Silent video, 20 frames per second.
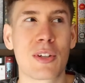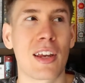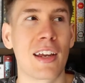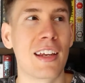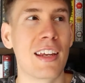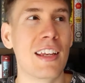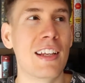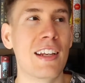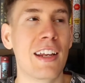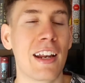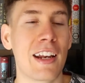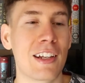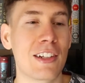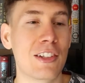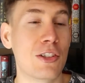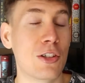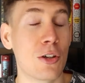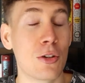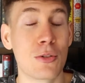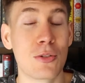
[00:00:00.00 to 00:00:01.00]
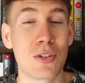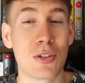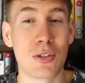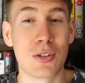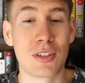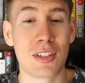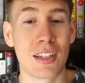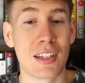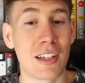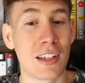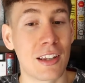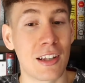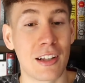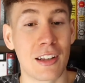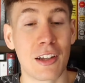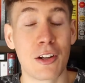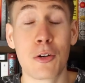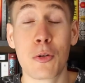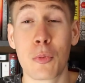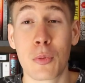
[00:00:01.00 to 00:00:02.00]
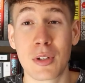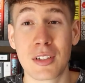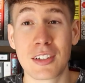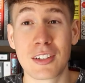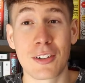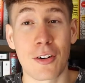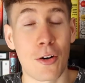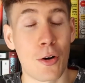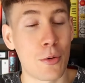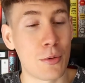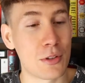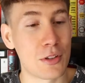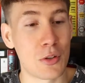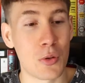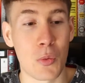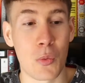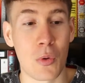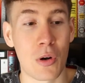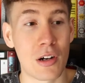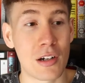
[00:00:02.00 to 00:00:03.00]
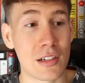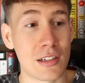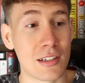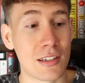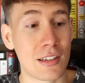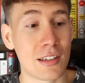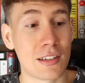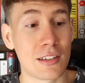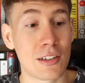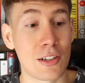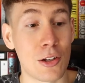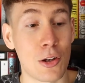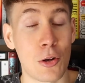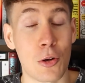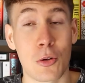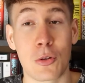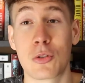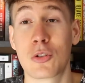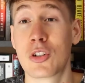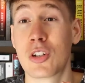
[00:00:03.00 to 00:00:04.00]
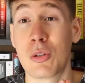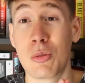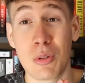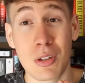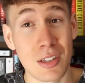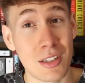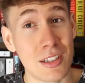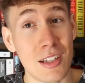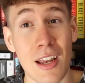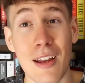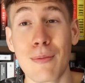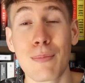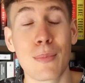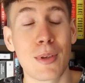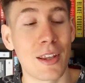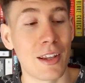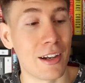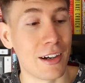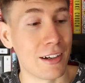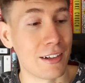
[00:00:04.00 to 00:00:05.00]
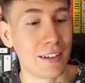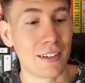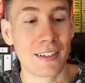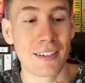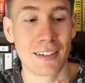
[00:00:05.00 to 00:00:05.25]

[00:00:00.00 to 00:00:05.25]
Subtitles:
like Indiana Jones who said that the little ones are always the worst. So she really saved me there.